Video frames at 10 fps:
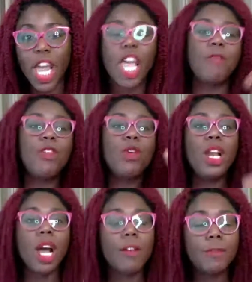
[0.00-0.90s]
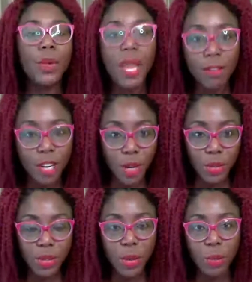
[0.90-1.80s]
If you love doing video
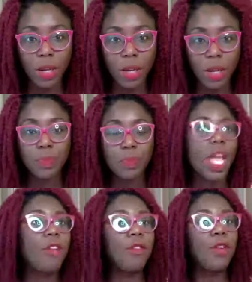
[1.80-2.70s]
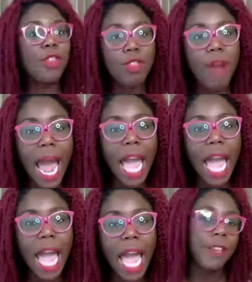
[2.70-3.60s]
so much, if you thrive
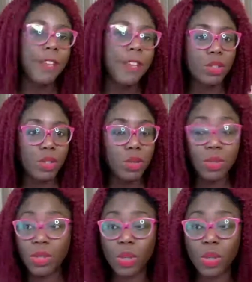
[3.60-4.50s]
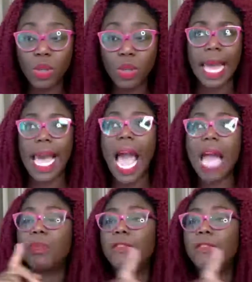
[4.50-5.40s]
on videos so much, like
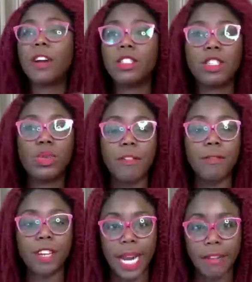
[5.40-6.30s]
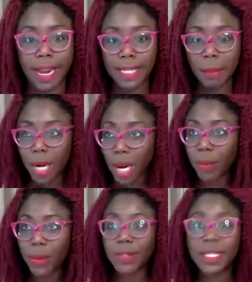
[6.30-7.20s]
I'd prefer to do a video than write a blog
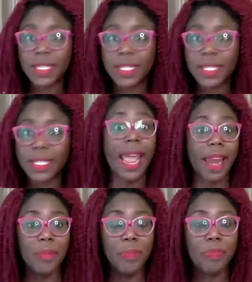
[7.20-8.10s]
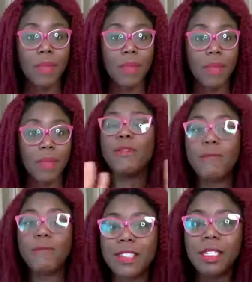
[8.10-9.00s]
post any day. I'd
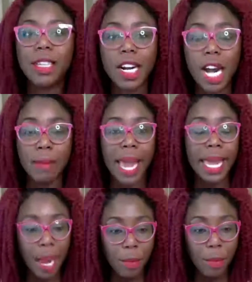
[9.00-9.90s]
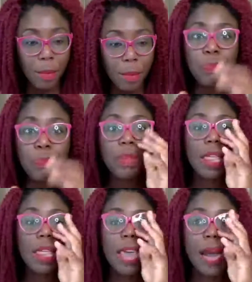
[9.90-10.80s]
prefer to turn on my camera
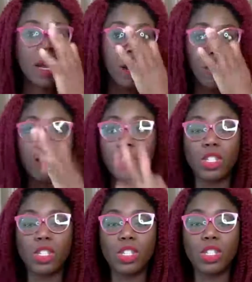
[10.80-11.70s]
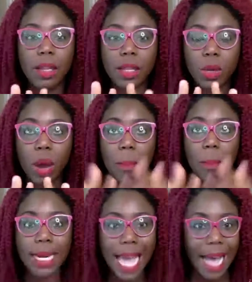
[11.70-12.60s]
than do a
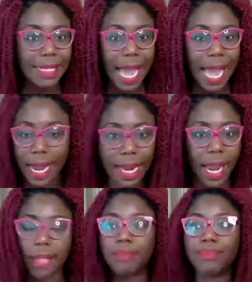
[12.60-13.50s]
podcast any day.